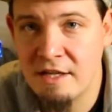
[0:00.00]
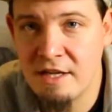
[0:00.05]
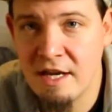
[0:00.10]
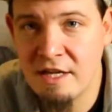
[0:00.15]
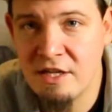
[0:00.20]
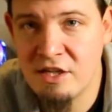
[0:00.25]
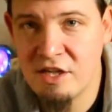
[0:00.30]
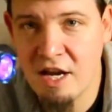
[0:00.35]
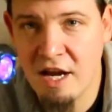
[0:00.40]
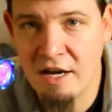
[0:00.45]
I
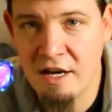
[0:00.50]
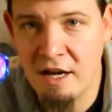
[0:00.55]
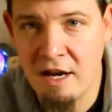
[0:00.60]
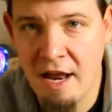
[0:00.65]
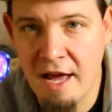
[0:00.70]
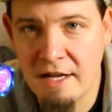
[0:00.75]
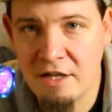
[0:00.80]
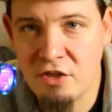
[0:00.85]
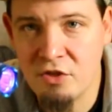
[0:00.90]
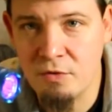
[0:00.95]
shine a
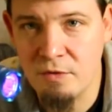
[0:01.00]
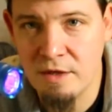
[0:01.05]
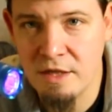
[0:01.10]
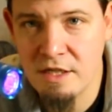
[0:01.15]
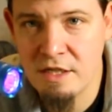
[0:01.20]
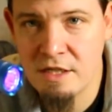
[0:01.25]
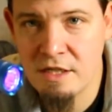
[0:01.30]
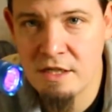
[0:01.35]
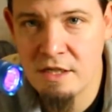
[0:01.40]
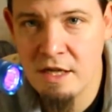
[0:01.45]
light to
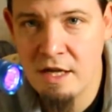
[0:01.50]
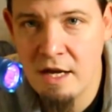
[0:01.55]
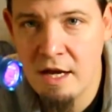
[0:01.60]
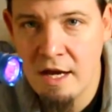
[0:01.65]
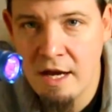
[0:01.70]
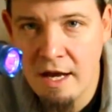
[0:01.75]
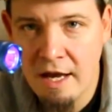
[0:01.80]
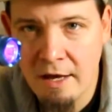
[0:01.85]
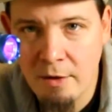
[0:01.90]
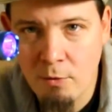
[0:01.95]
this,
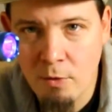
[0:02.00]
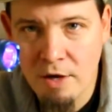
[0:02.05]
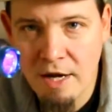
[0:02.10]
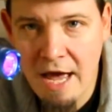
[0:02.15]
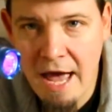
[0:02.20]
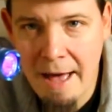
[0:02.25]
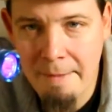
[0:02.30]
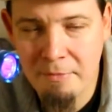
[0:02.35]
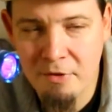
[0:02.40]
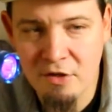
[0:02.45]
and what
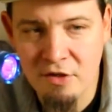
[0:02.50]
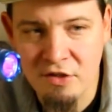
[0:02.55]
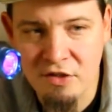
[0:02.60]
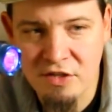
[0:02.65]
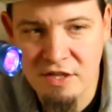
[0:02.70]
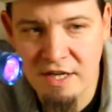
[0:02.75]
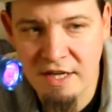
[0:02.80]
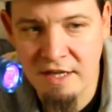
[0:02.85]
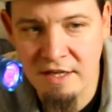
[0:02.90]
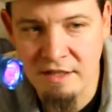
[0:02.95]

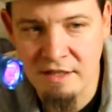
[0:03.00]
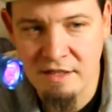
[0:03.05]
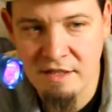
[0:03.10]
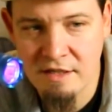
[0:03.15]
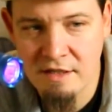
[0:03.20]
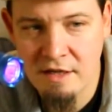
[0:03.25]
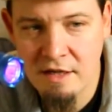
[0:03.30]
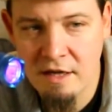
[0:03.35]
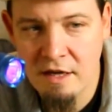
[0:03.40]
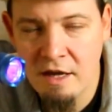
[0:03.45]
happens is